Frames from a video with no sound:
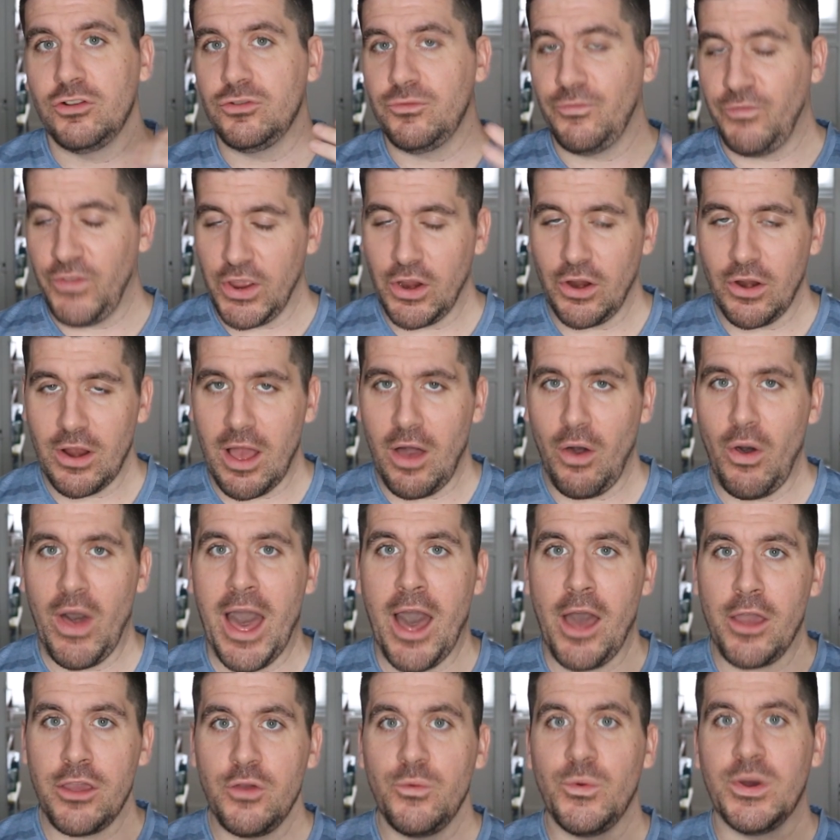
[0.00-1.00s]
figure out
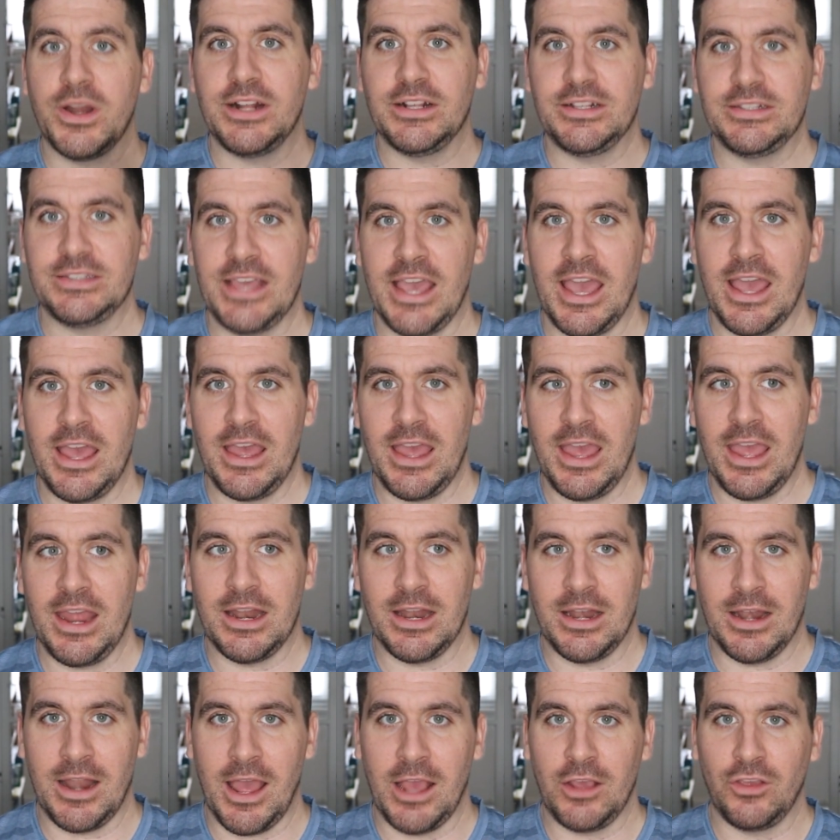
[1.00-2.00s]
how you want to say it in a
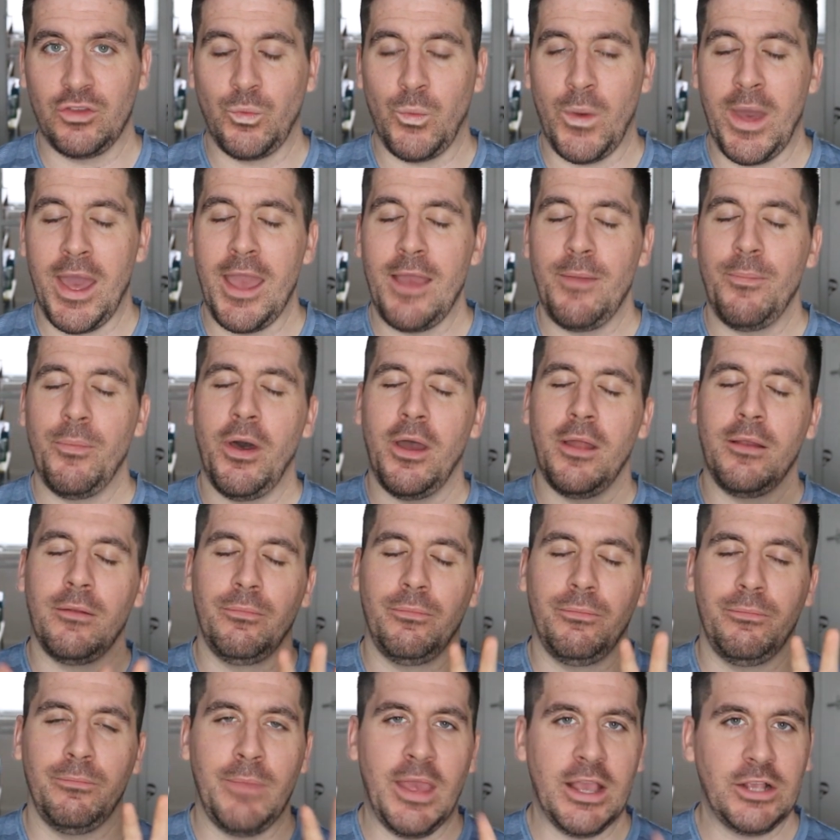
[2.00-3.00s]
nice way, but
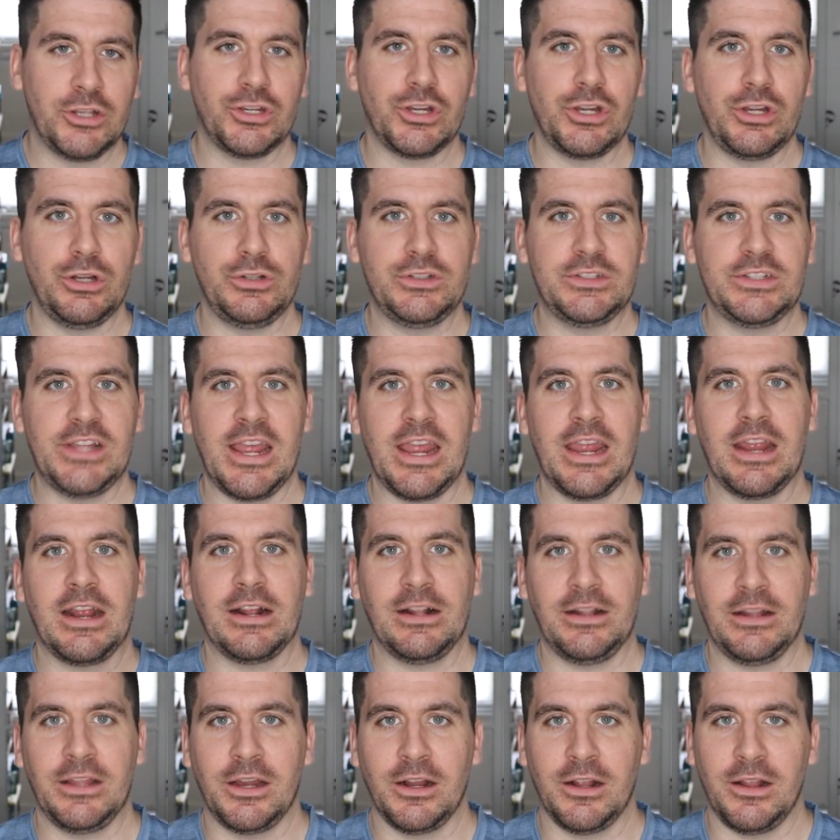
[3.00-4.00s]
make sure you say it
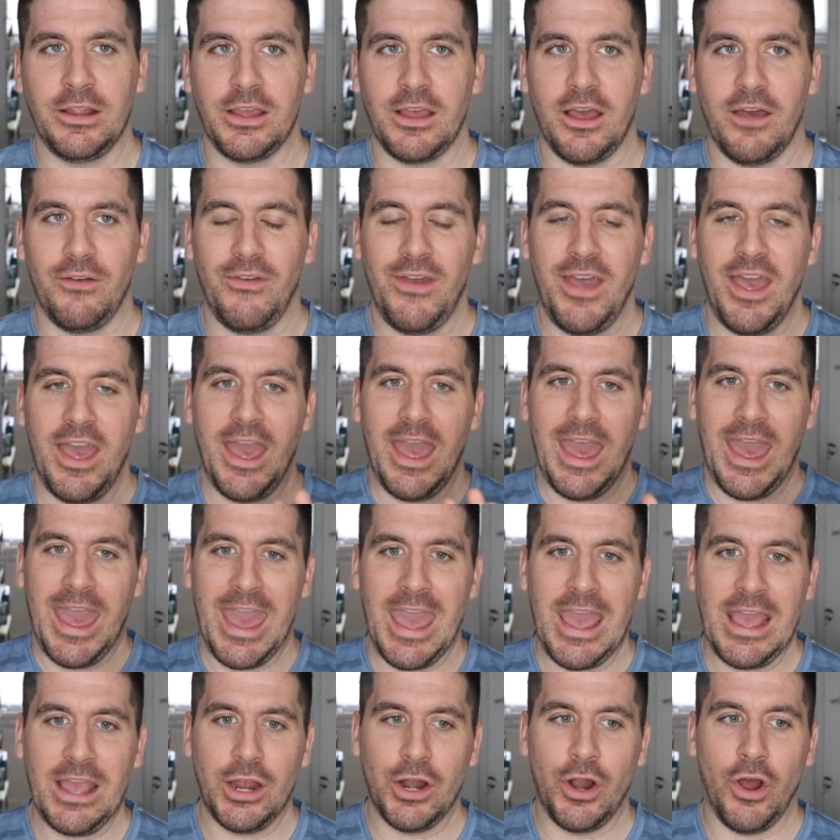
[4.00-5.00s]
clearly of,
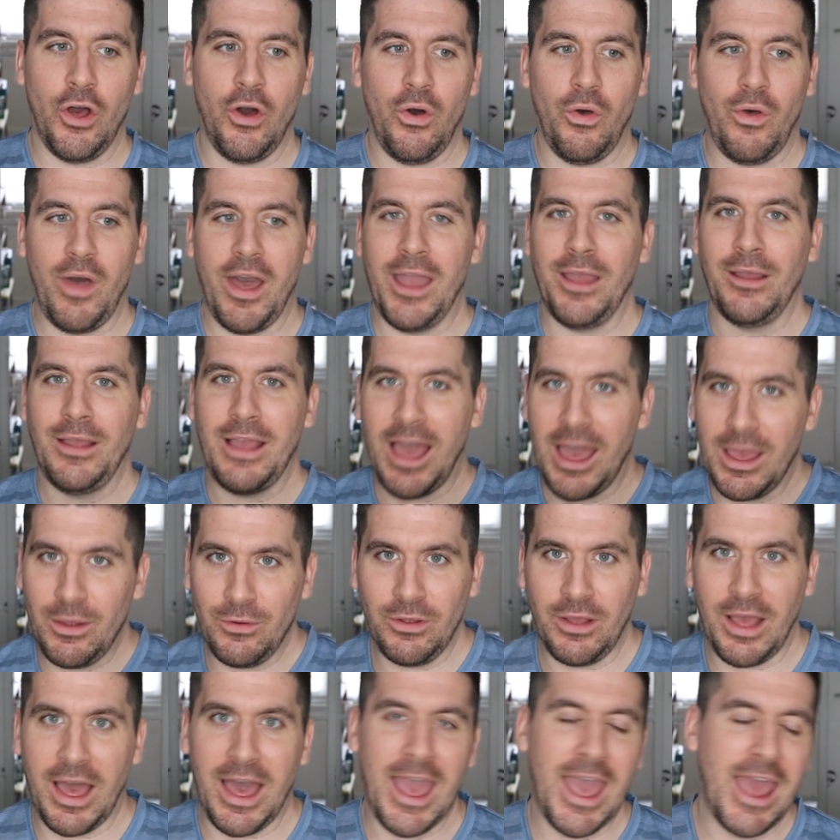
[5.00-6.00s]
hey, you know, I,
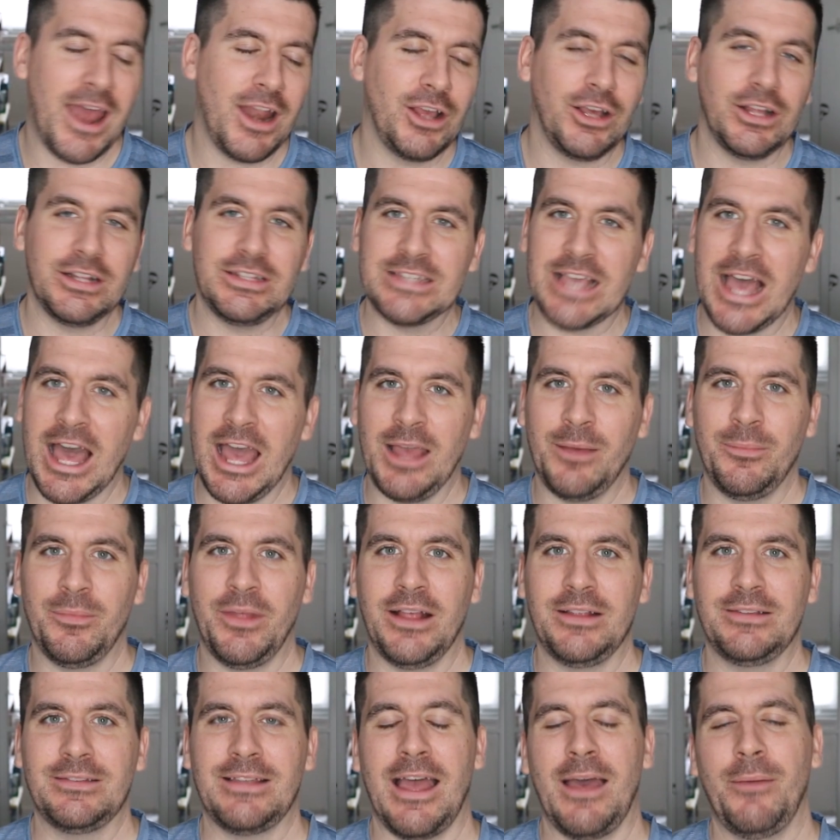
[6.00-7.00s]
I, I had a good time
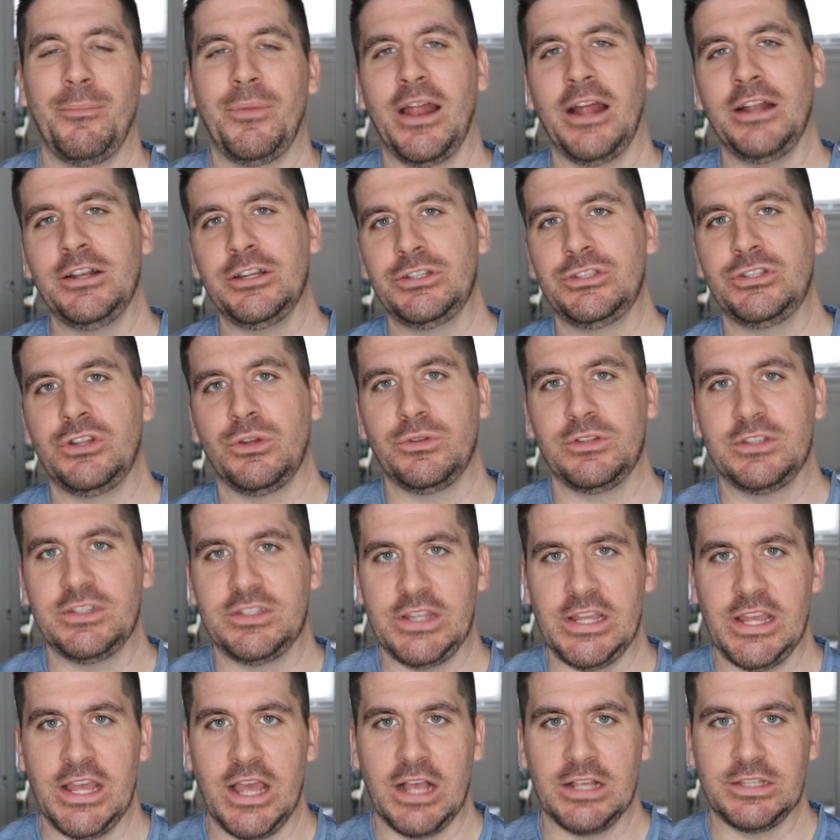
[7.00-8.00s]
last time, but I just don't
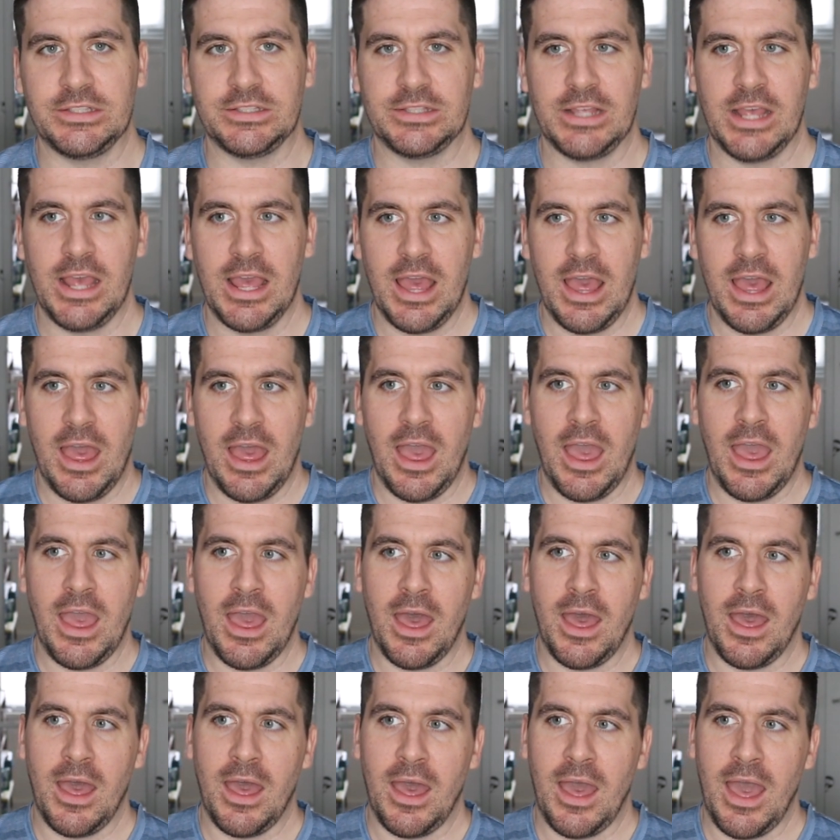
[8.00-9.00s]
see us
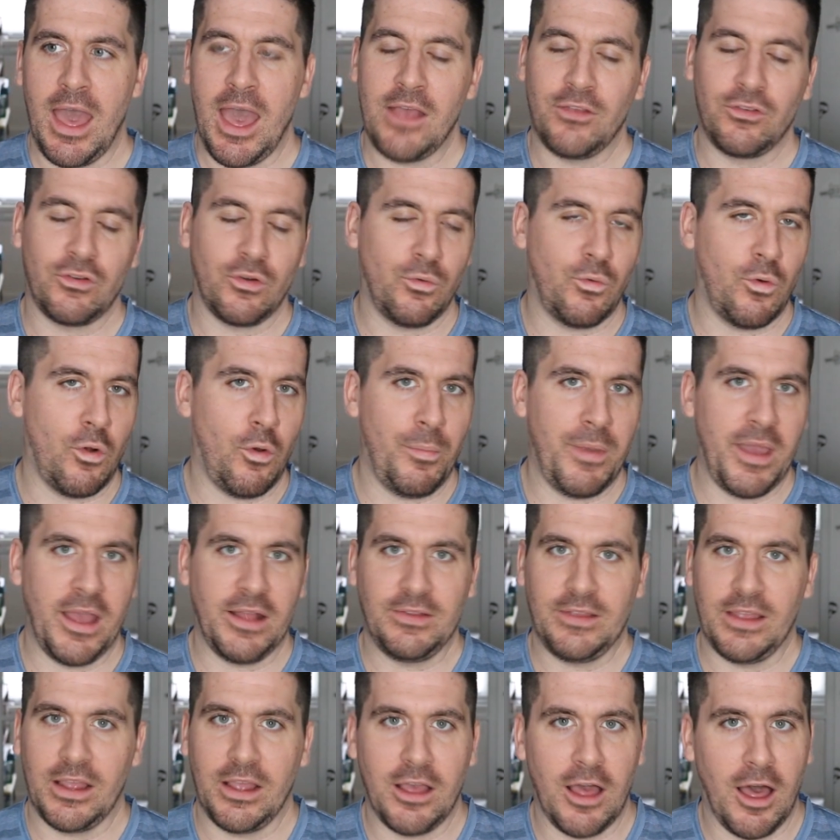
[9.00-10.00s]
uh, as a
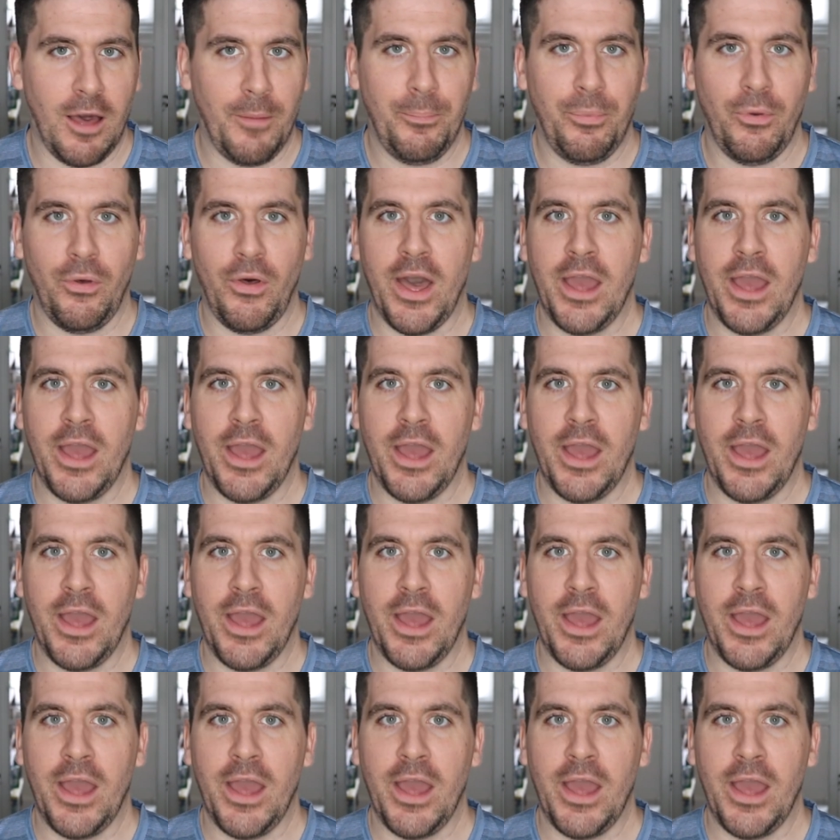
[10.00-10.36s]
romantic couple.